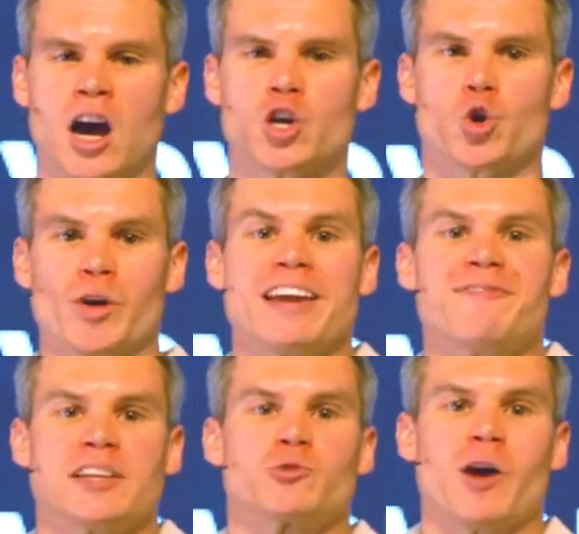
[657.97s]

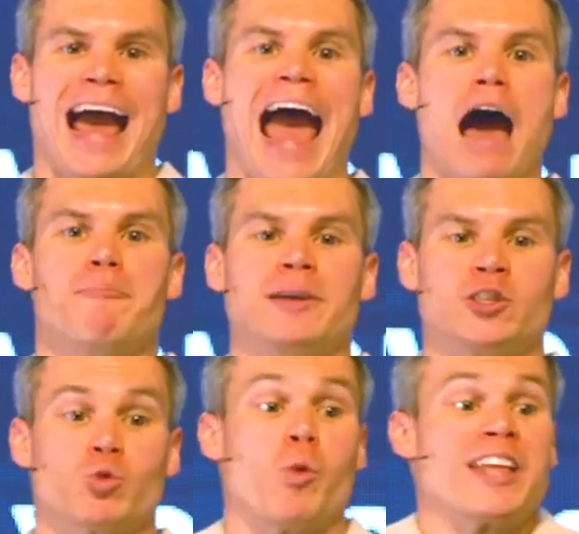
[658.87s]
Grief is what
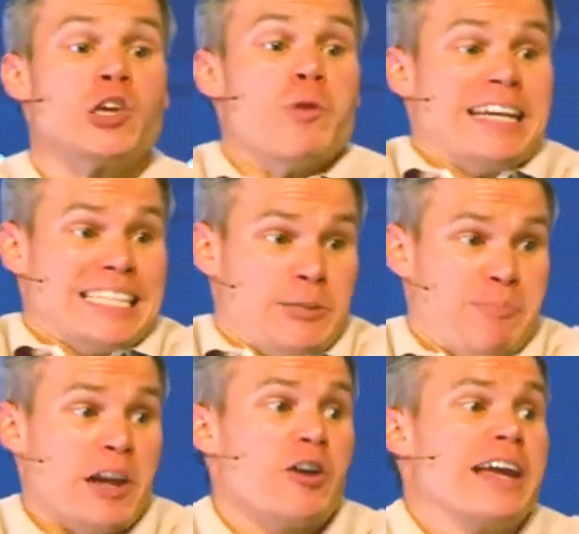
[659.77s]
happens when you
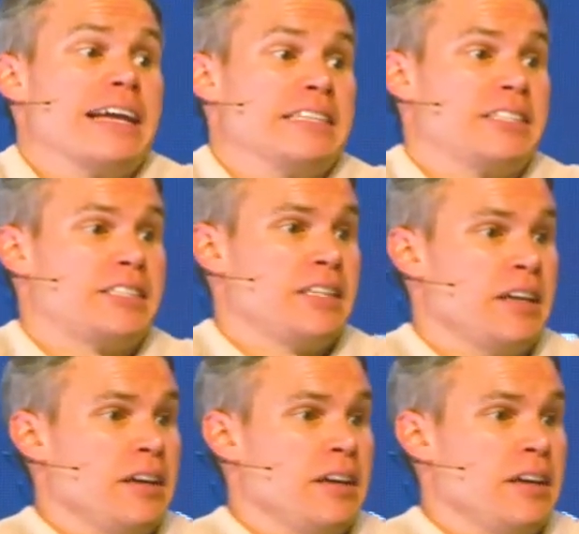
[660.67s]
experience